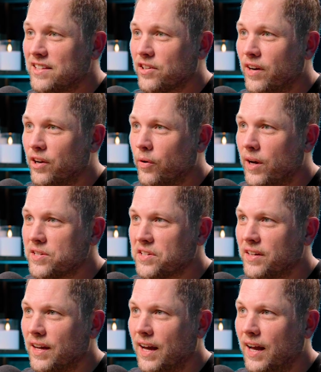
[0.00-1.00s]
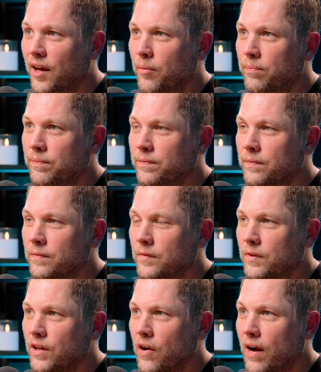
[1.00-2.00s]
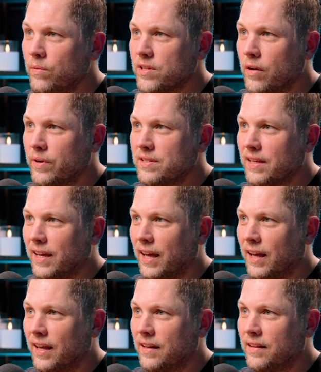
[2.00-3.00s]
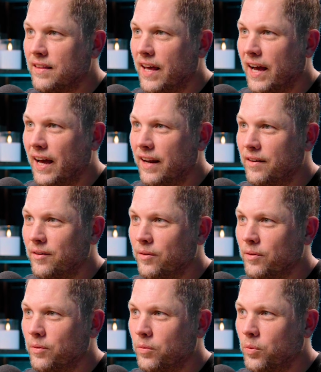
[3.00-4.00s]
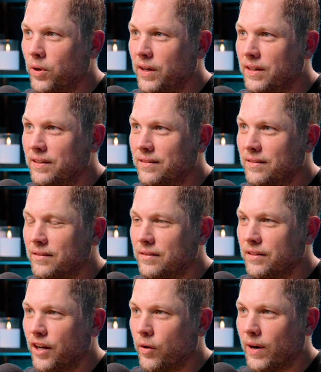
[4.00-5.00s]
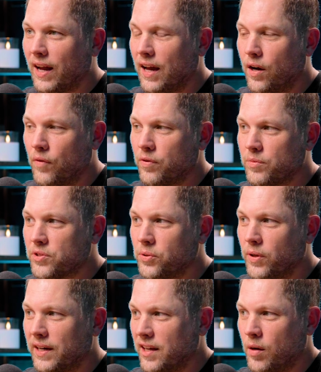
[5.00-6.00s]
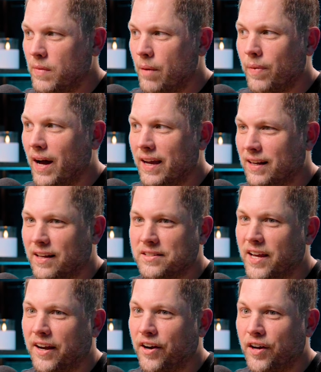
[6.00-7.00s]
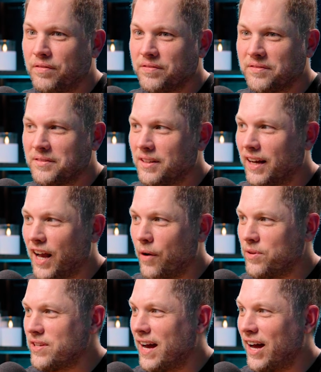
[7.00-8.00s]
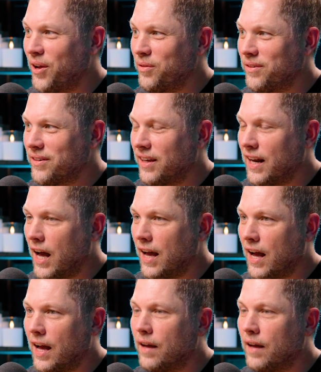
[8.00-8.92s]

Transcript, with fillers: that's a great question. Um, you know, I was always the kid that would, you know, when I got home from school, I'd get on my bike and I'd mm-hmm. take off. Yeah. Like I was out. And I,